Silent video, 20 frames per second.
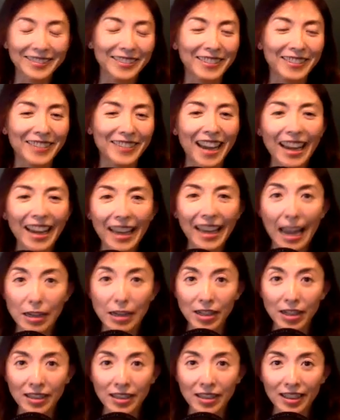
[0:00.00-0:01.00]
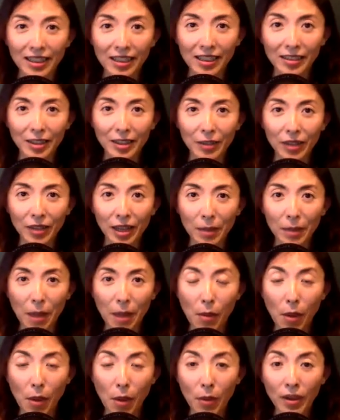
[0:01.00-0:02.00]
All right, cash intercurrency of thinking by
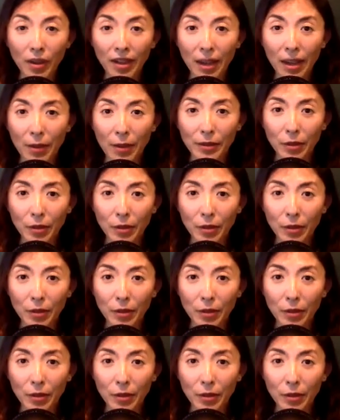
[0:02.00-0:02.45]
one word a day with